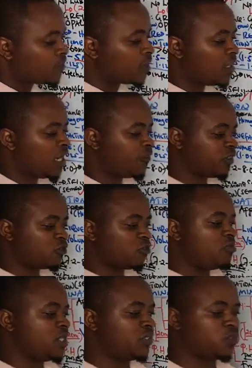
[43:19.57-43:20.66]
Then after 2
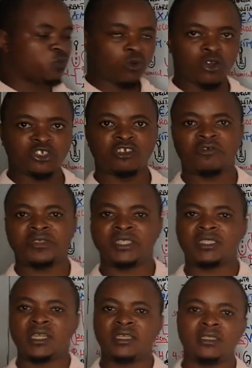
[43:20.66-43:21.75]
minutes, we wash off the
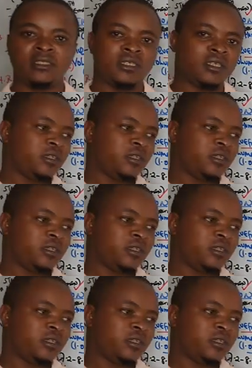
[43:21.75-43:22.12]
stain,